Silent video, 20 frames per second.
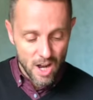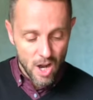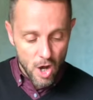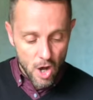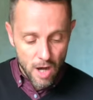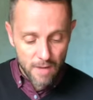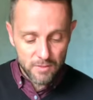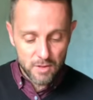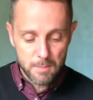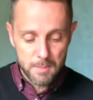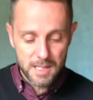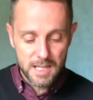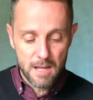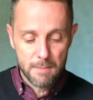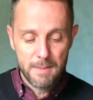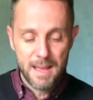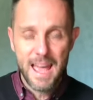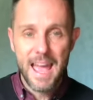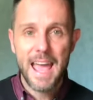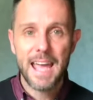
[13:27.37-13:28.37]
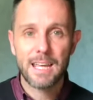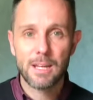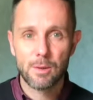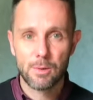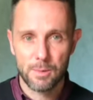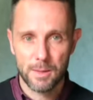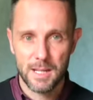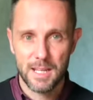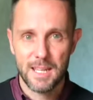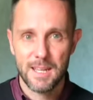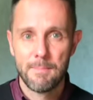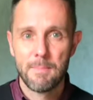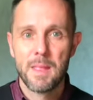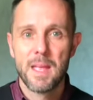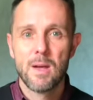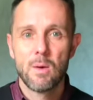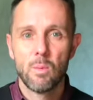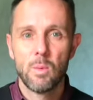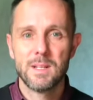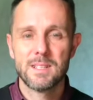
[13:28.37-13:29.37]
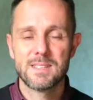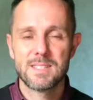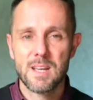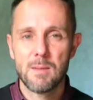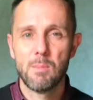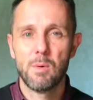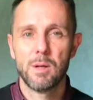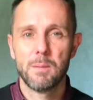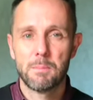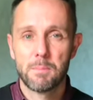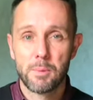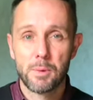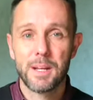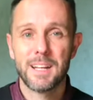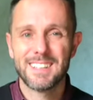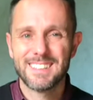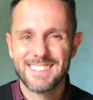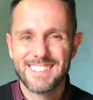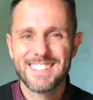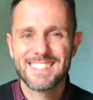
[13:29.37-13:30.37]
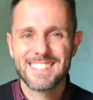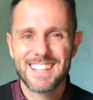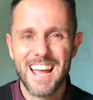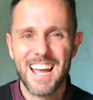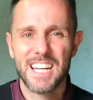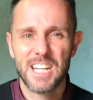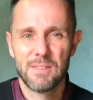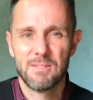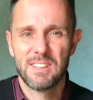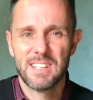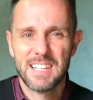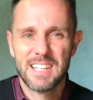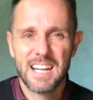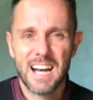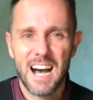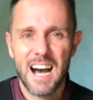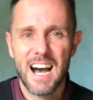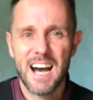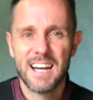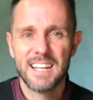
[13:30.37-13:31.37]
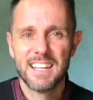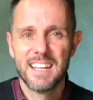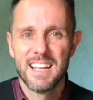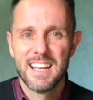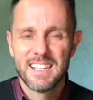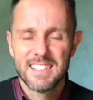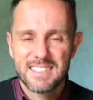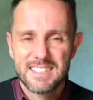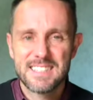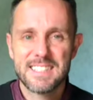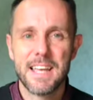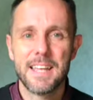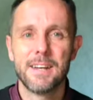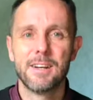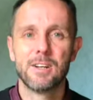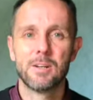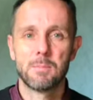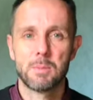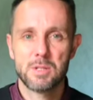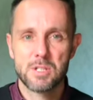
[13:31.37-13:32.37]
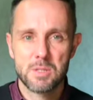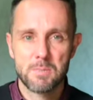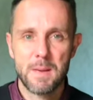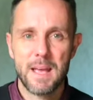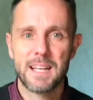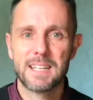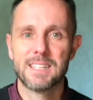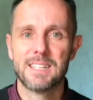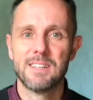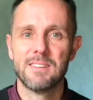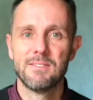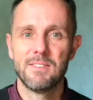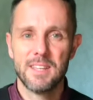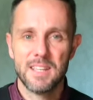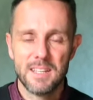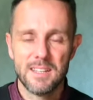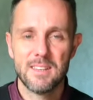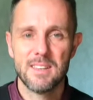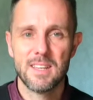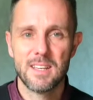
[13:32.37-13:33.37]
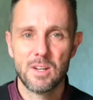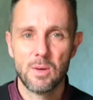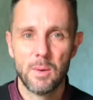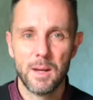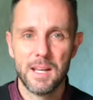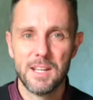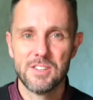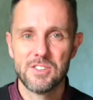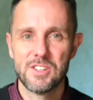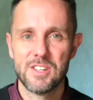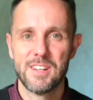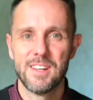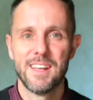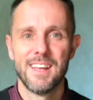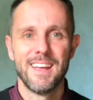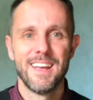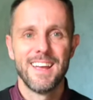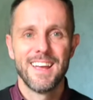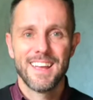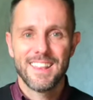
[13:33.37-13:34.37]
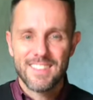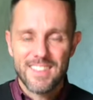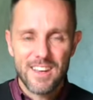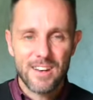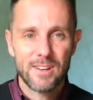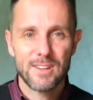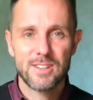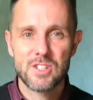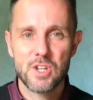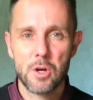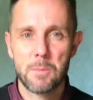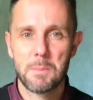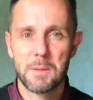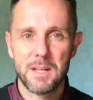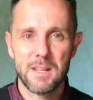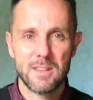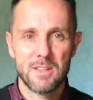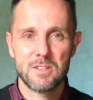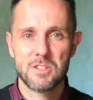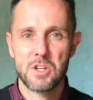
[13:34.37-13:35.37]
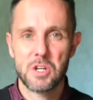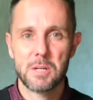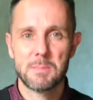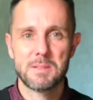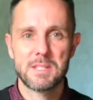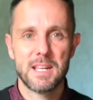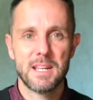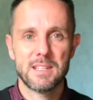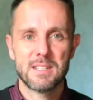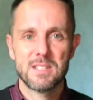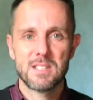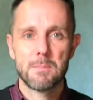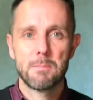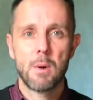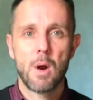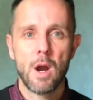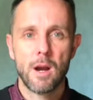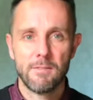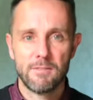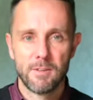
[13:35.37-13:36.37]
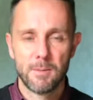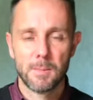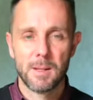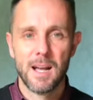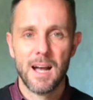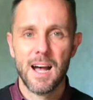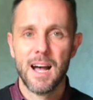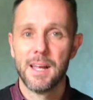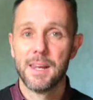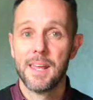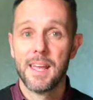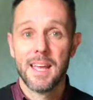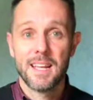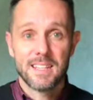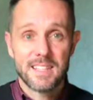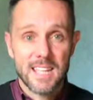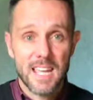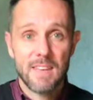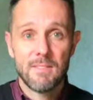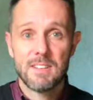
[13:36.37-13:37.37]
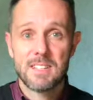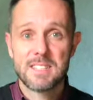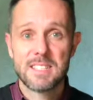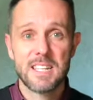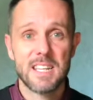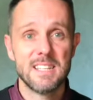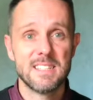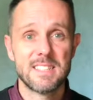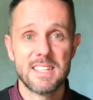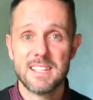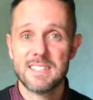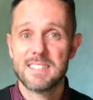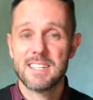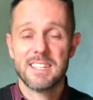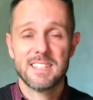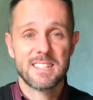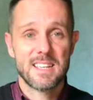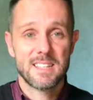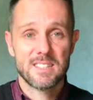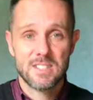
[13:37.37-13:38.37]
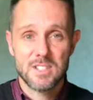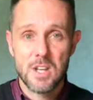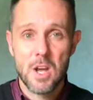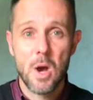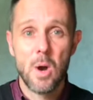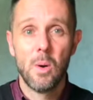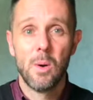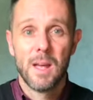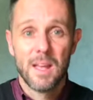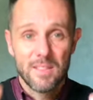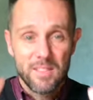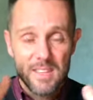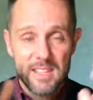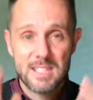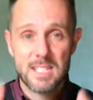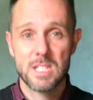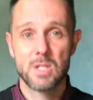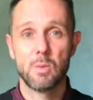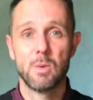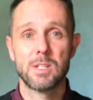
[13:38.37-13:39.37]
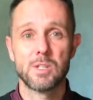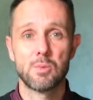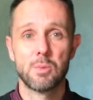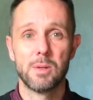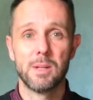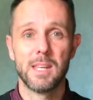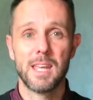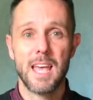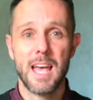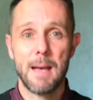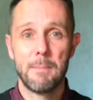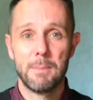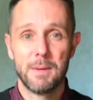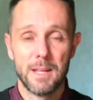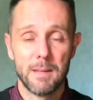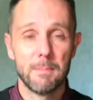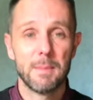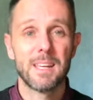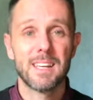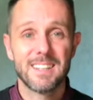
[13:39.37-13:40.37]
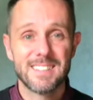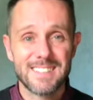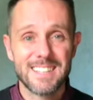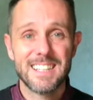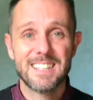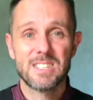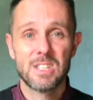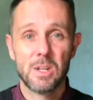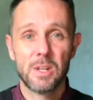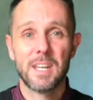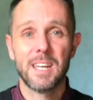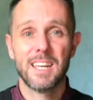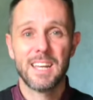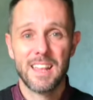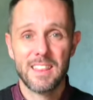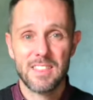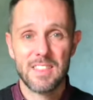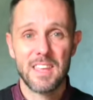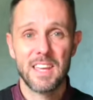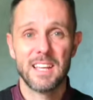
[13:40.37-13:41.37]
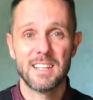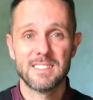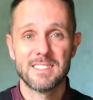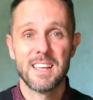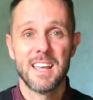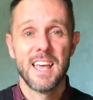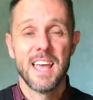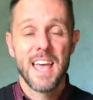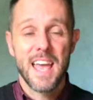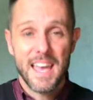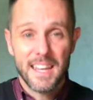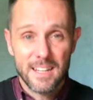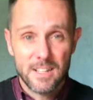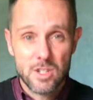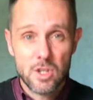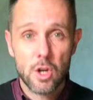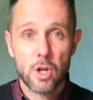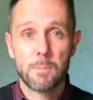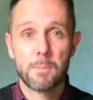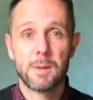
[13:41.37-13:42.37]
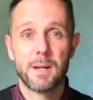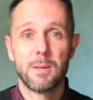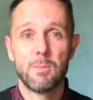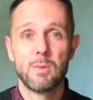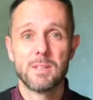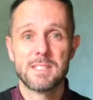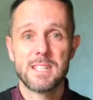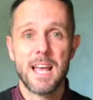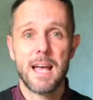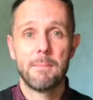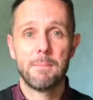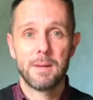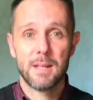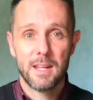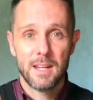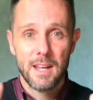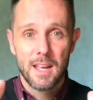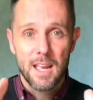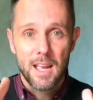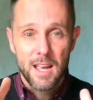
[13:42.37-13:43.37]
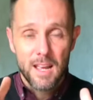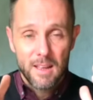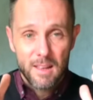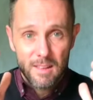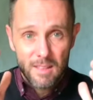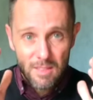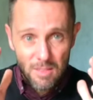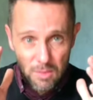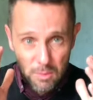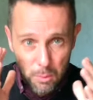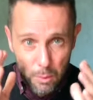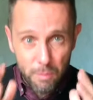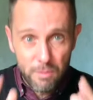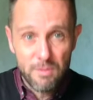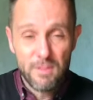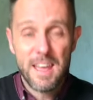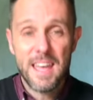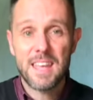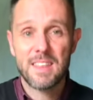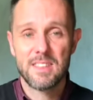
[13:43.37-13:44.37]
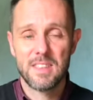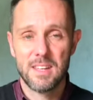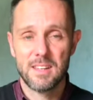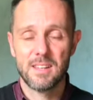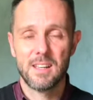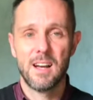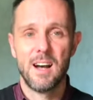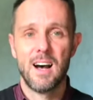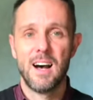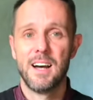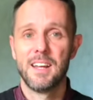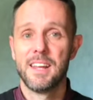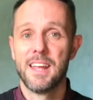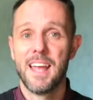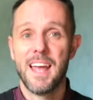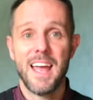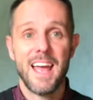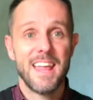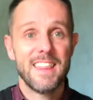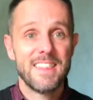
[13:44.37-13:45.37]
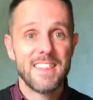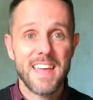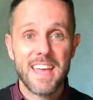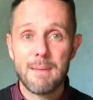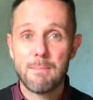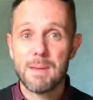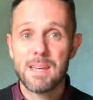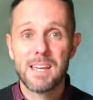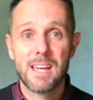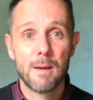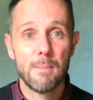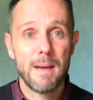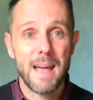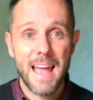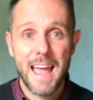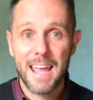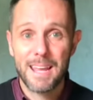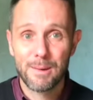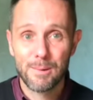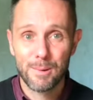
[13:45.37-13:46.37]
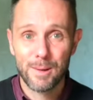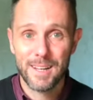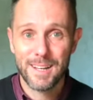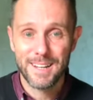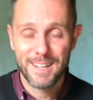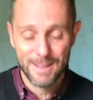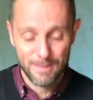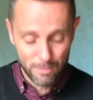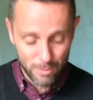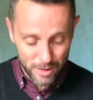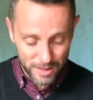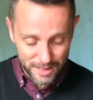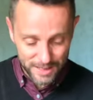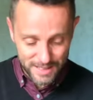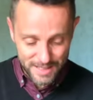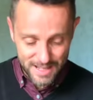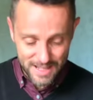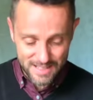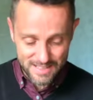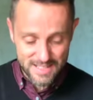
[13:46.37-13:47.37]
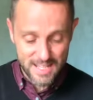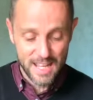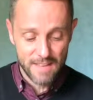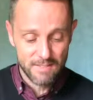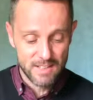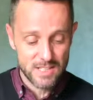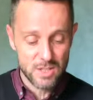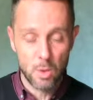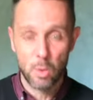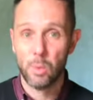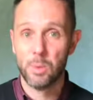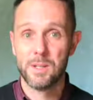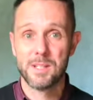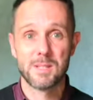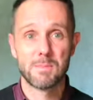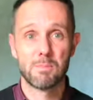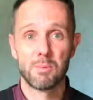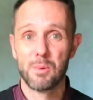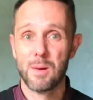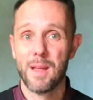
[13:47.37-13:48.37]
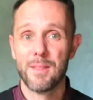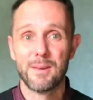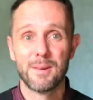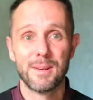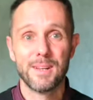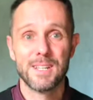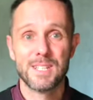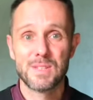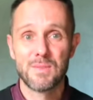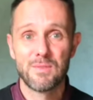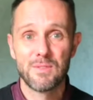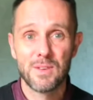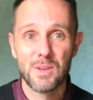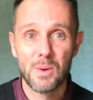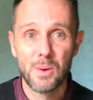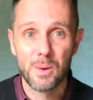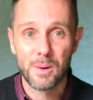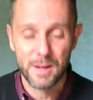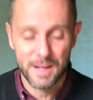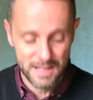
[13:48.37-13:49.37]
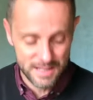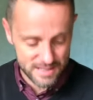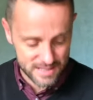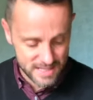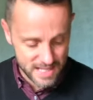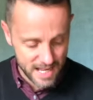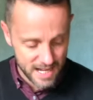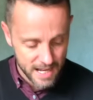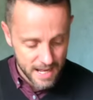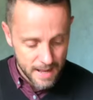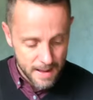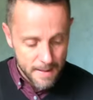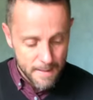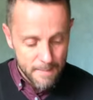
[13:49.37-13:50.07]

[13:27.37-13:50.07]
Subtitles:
often become angry when someone brings this kind of God-centered perspective into the equation. They're interpreting their circumstances apart from God. David sees this, he says, no, this is what's really happening, because he's looking at things and interpreting what's happening through faith in God. And they become angry at him when he does. David's oldest brother is furious that